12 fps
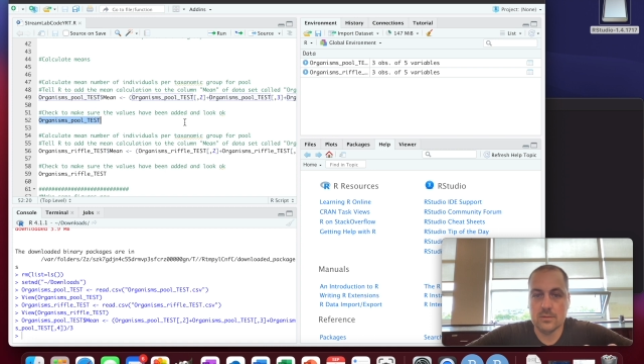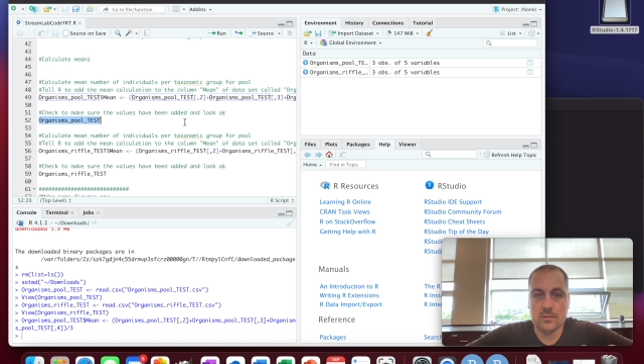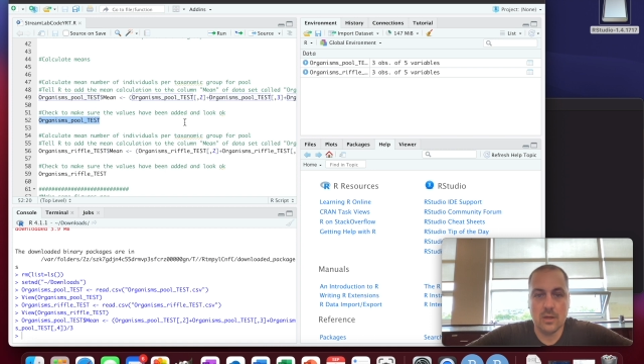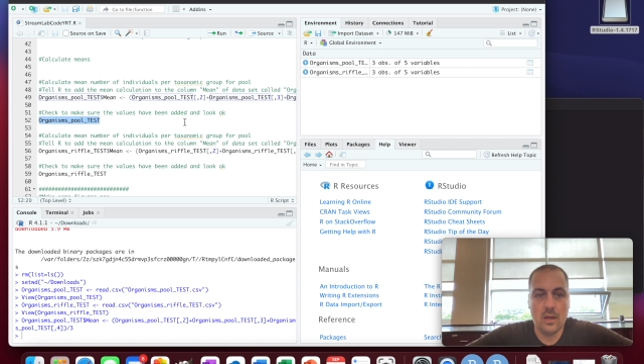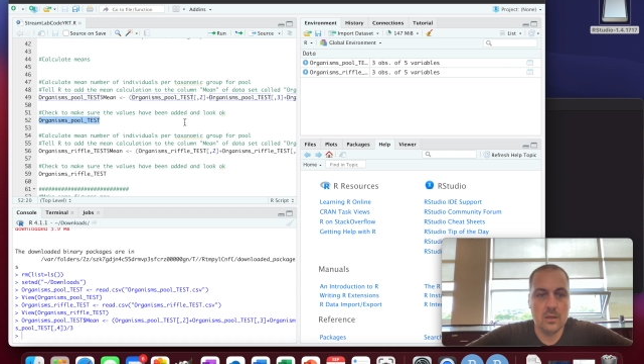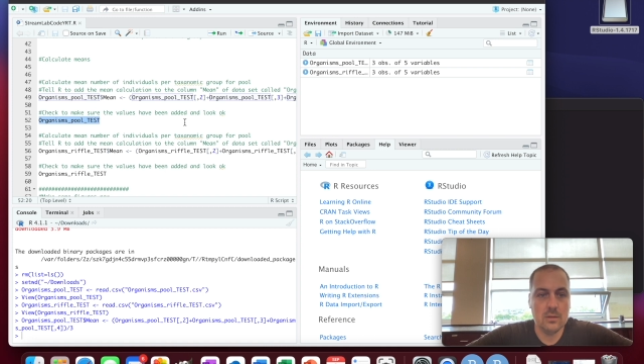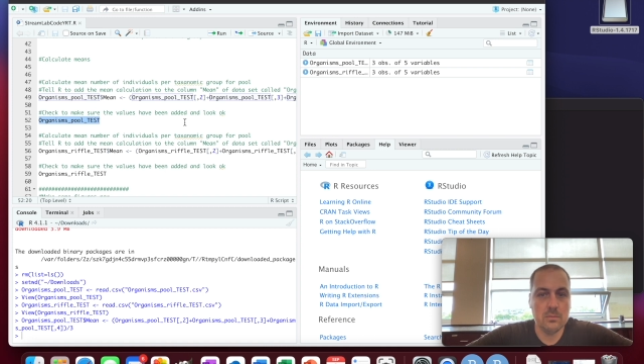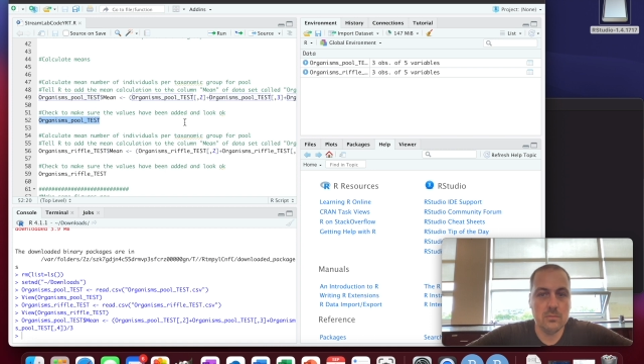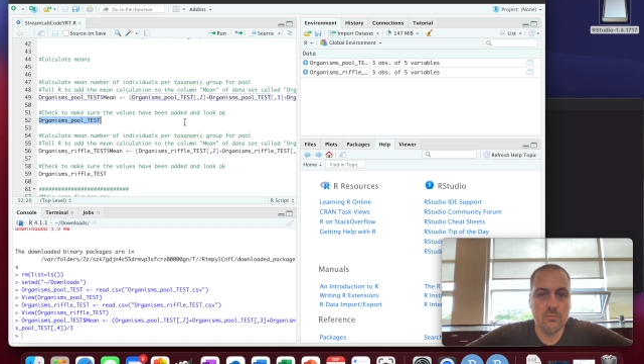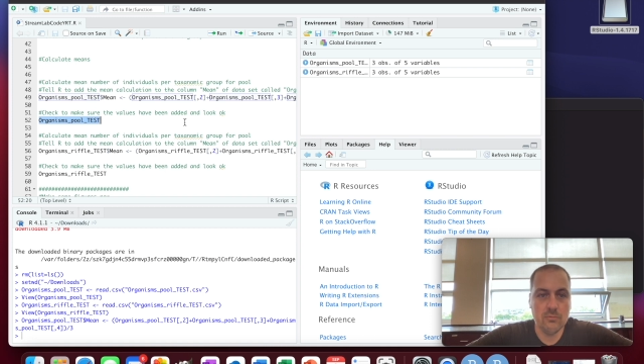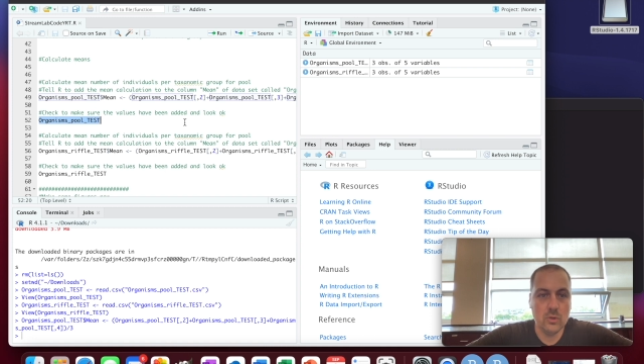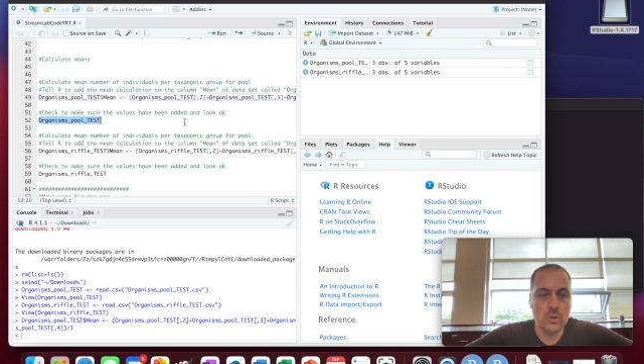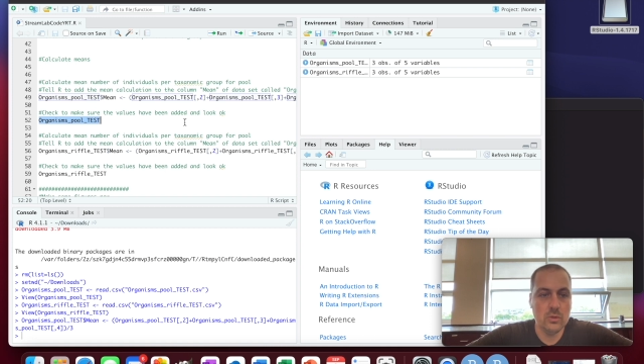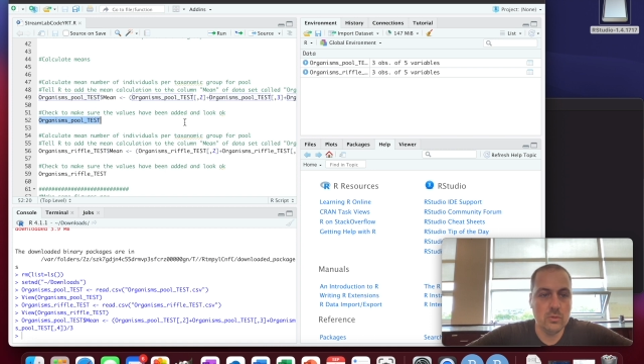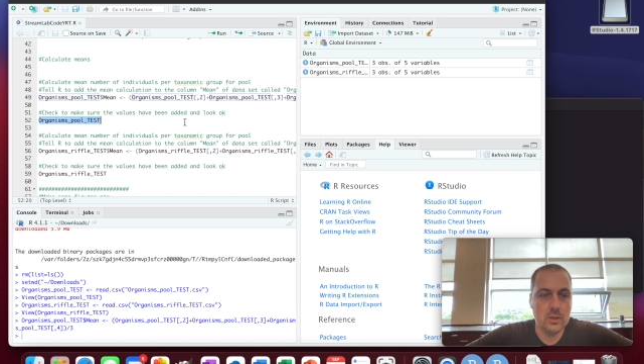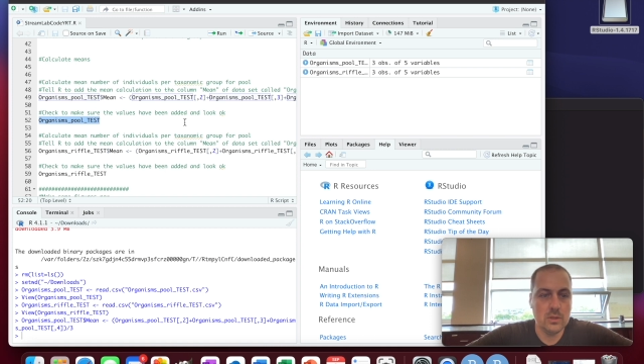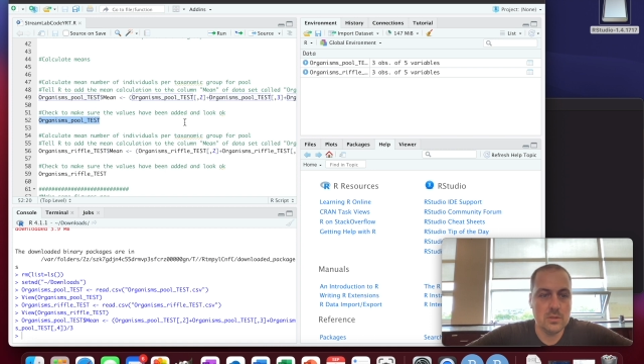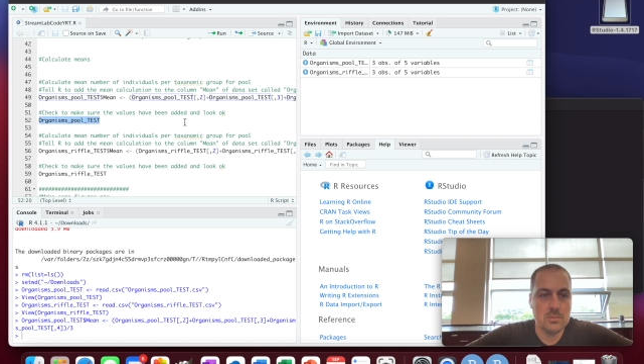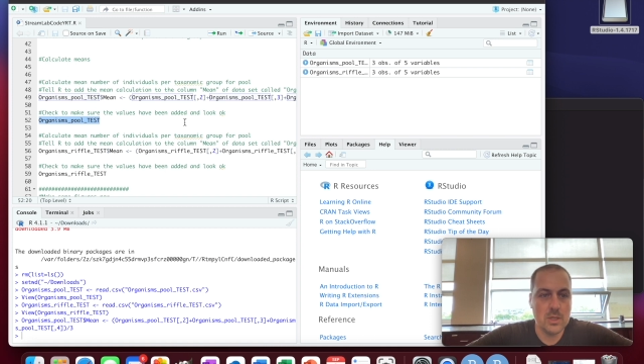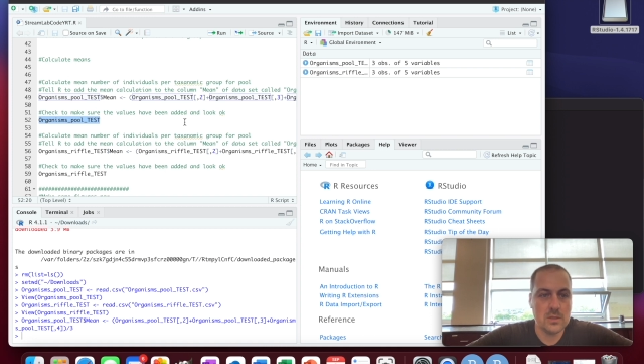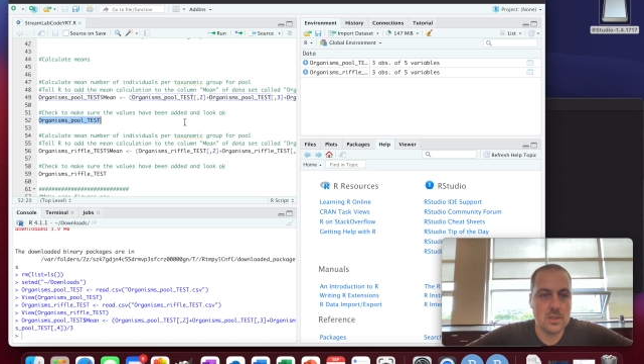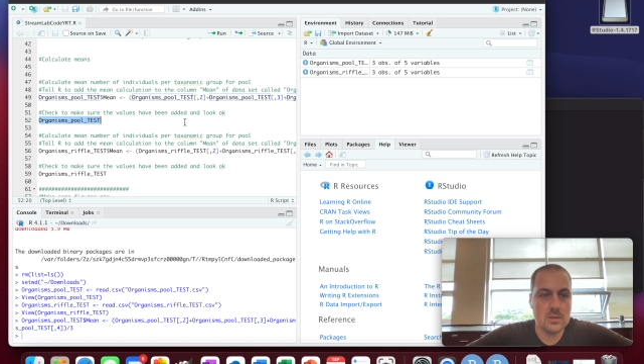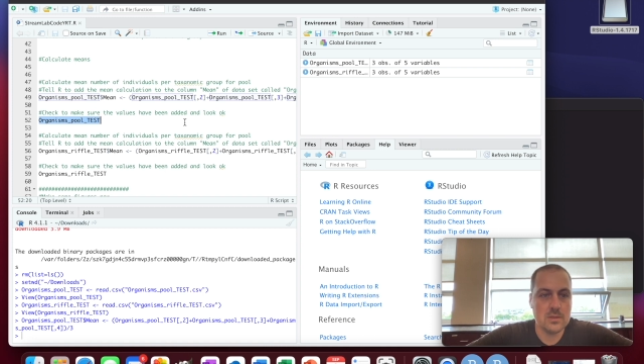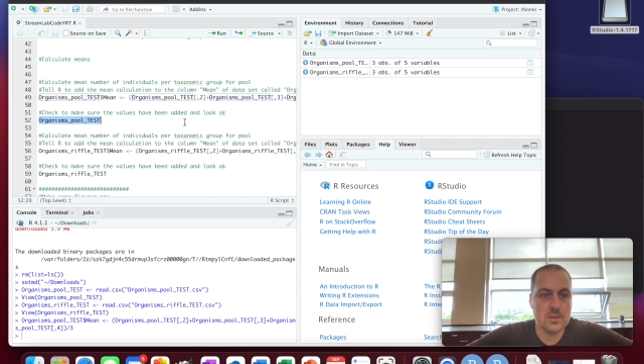random voodoo, it does make
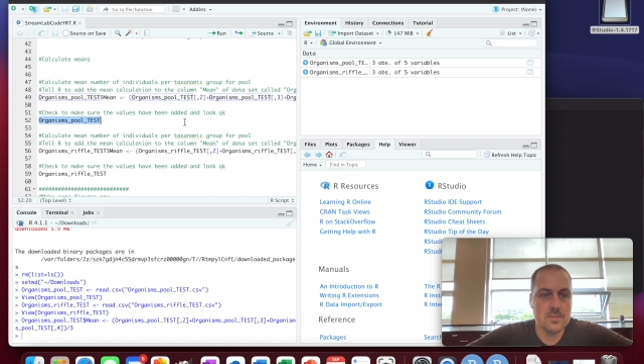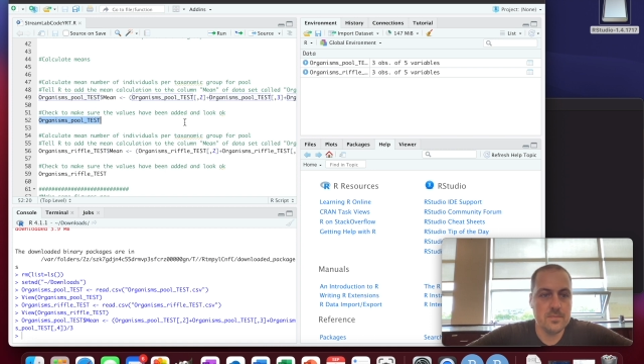sense.